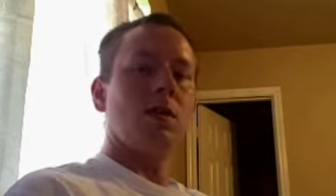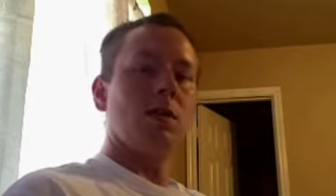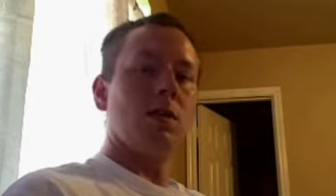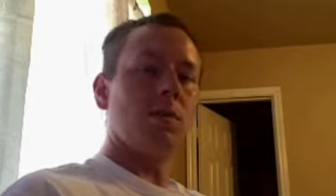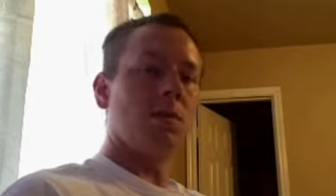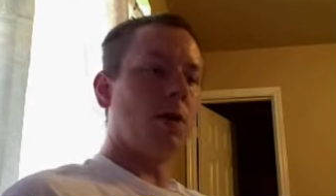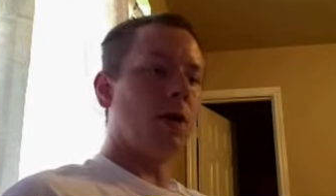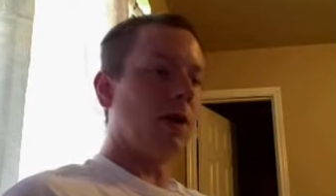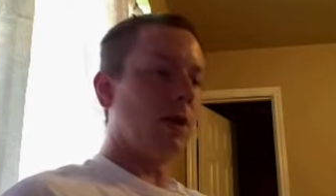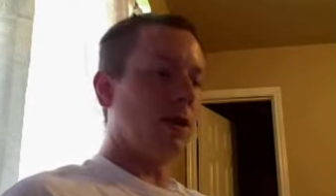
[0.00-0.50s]

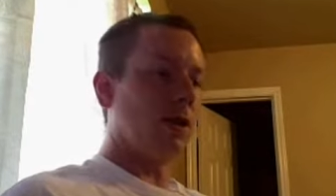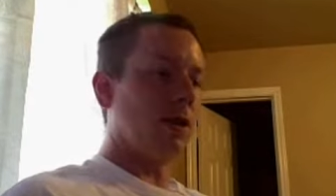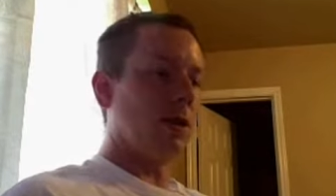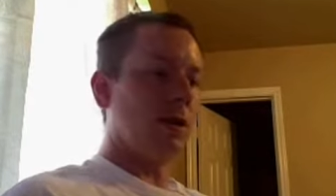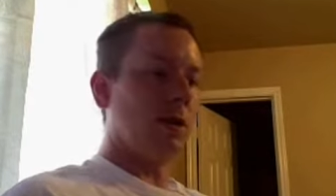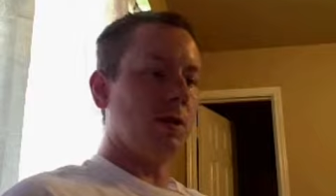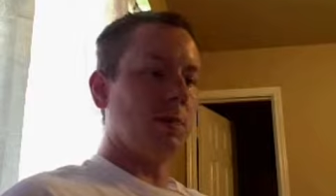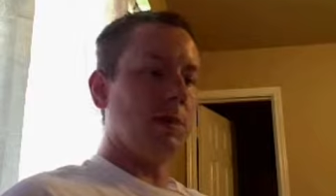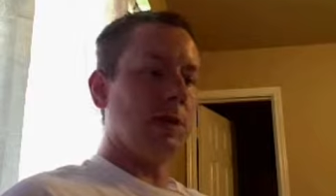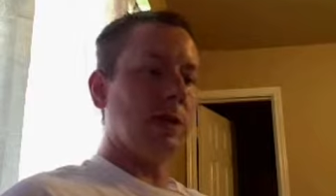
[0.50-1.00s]
The market
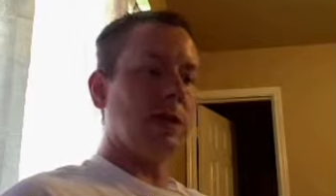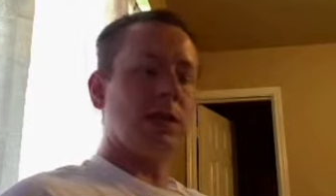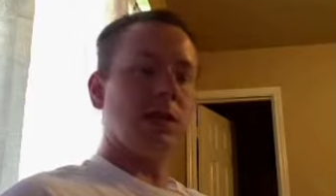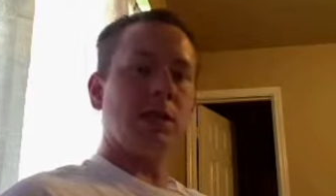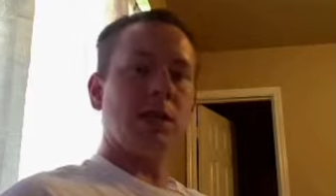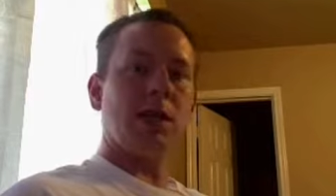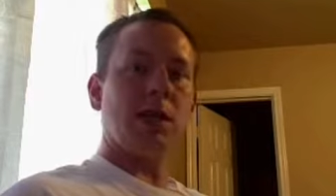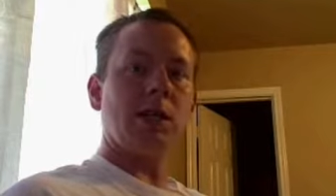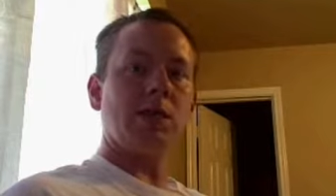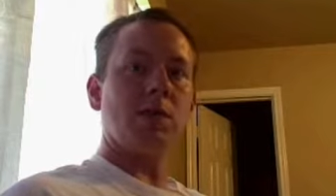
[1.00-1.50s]
immediately
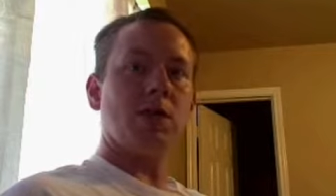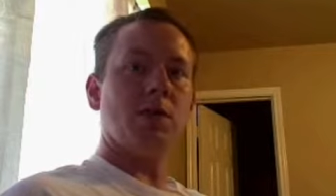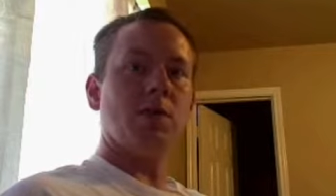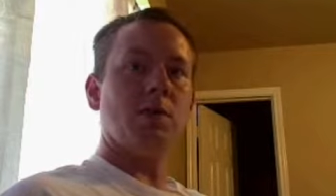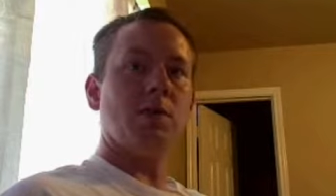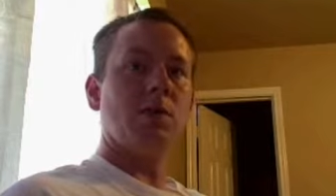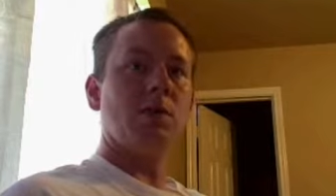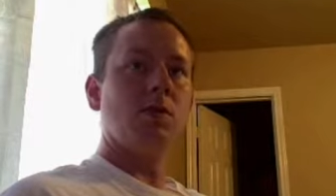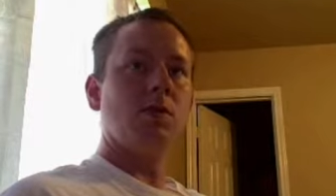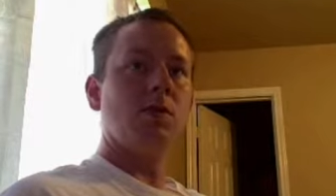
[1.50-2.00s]
takes
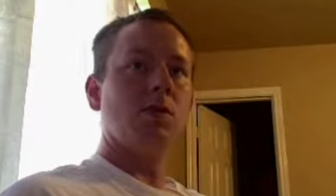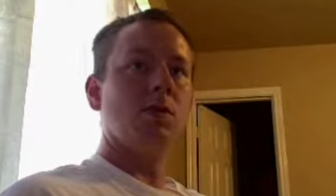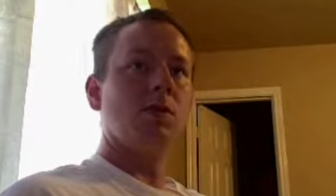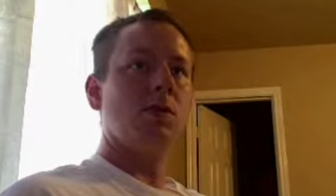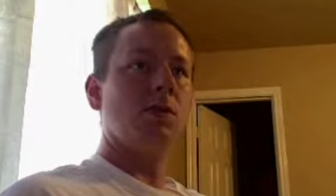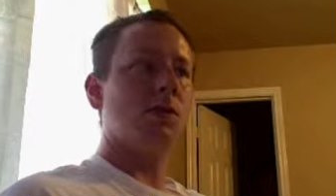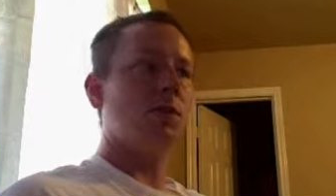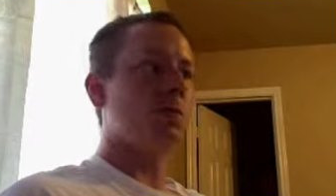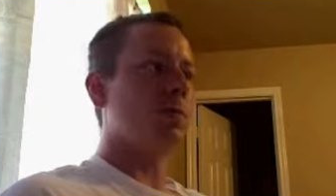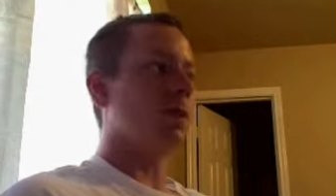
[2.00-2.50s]
over.
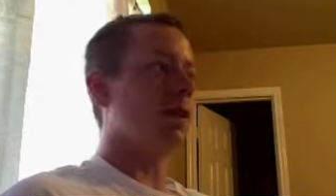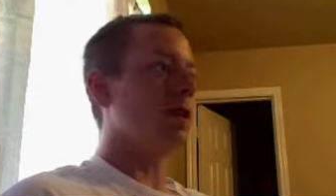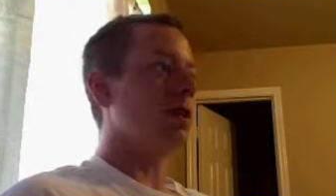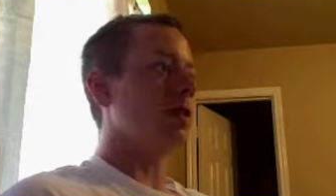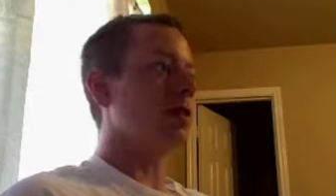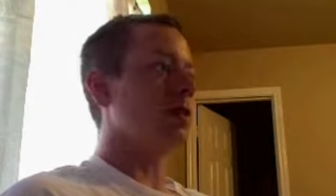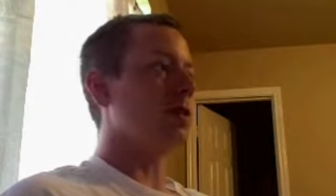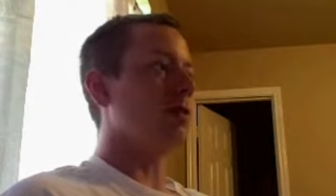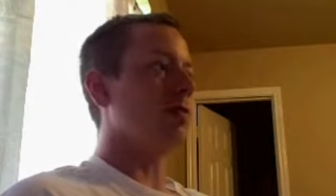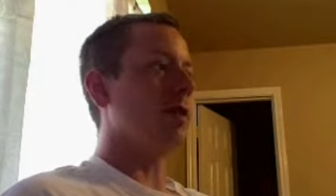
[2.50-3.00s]
These
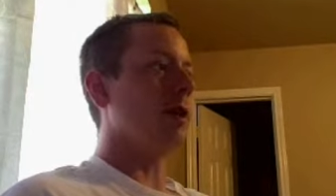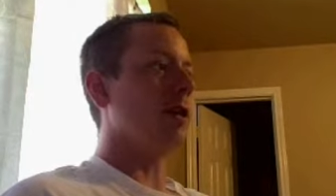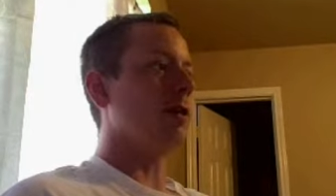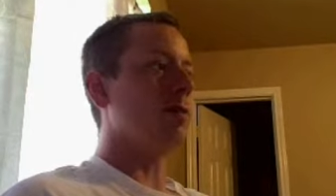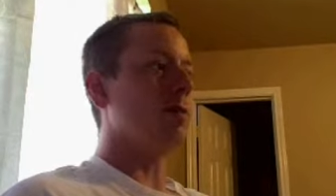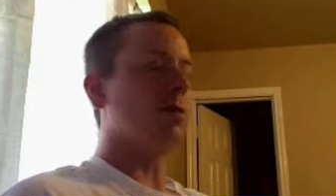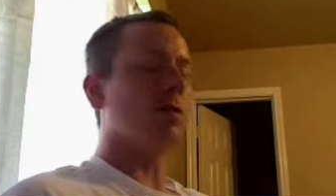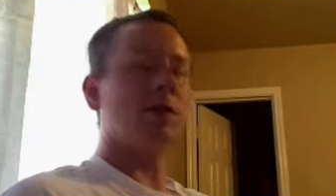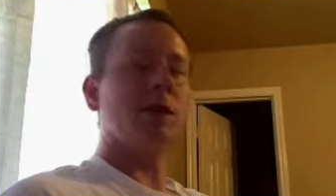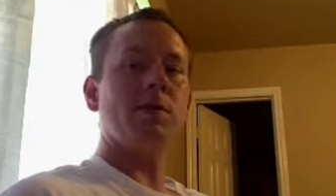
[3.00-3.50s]
products are
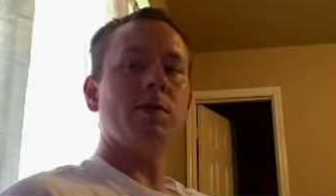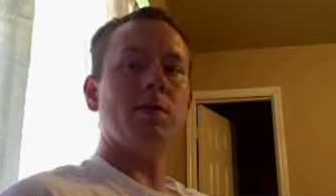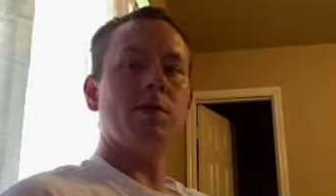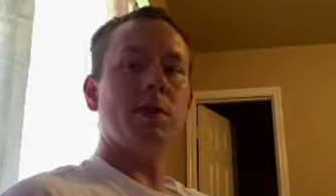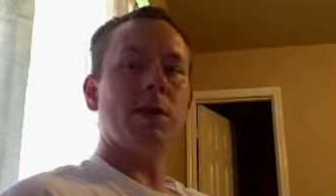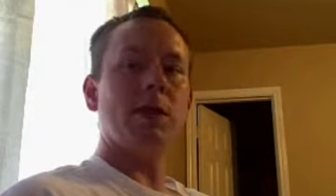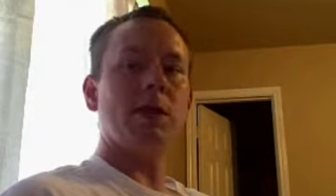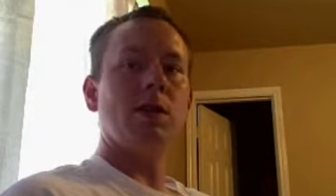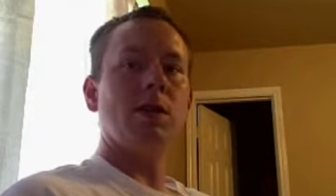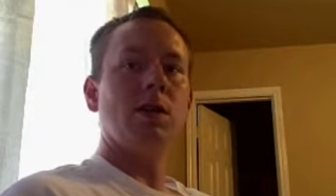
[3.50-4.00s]
available
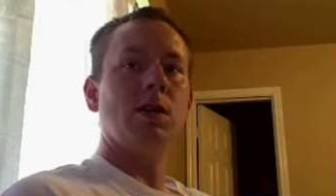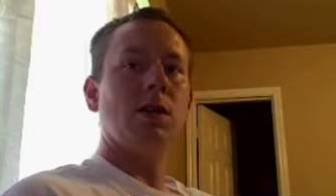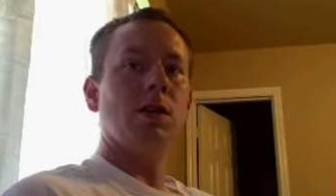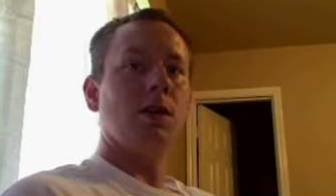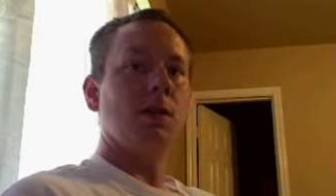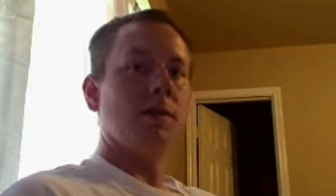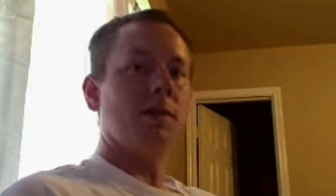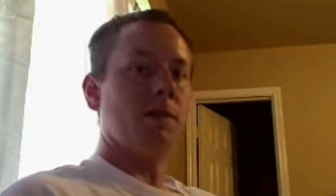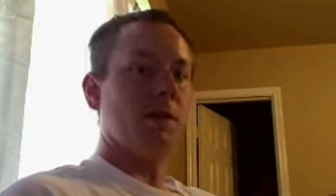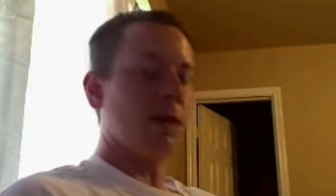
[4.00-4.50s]
everywhere.
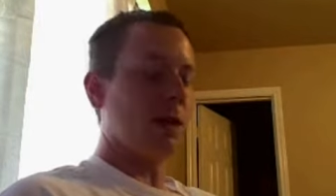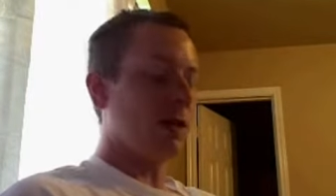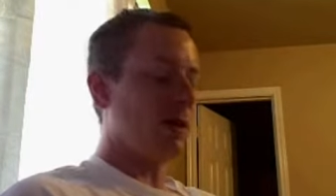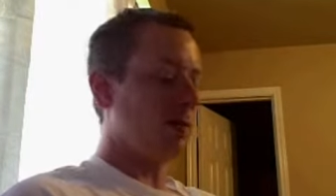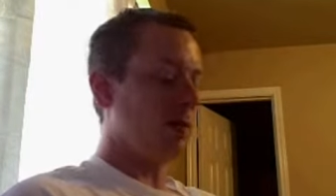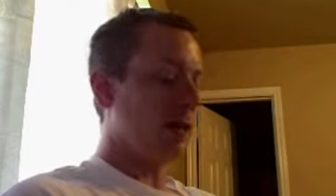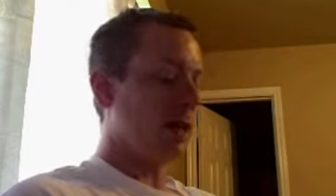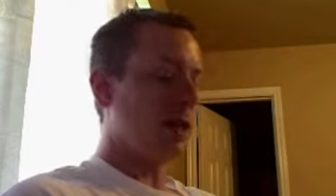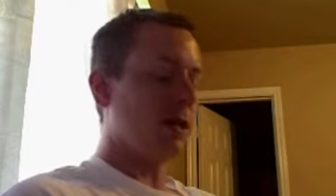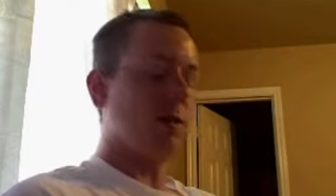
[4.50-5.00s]
They
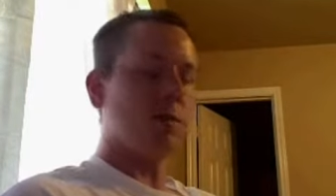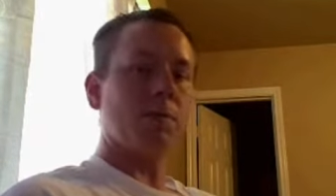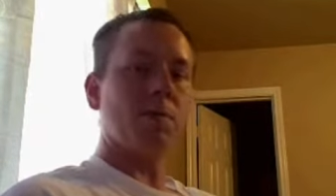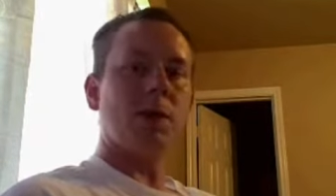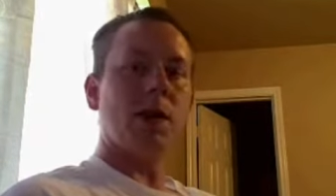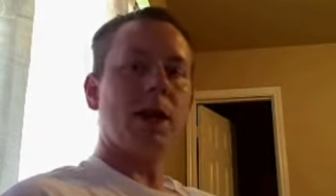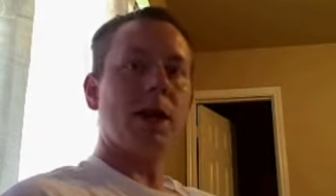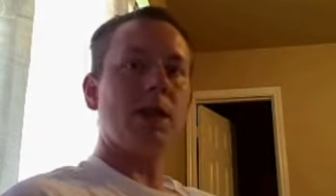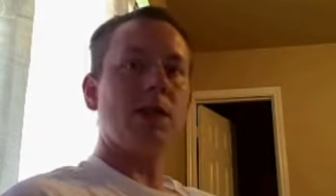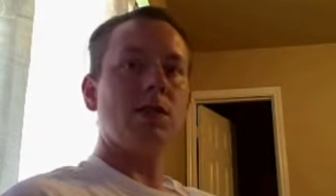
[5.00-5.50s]
come down in
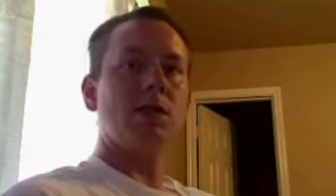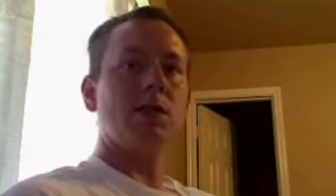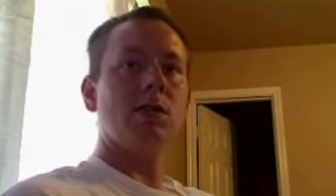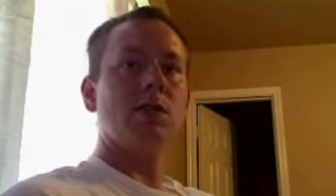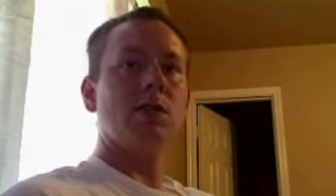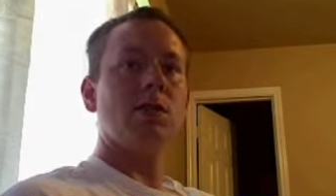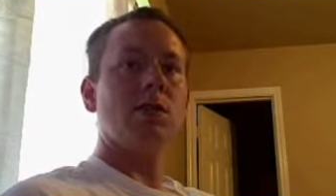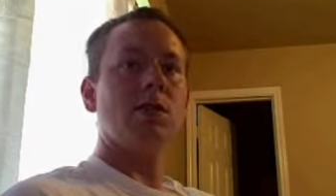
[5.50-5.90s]
price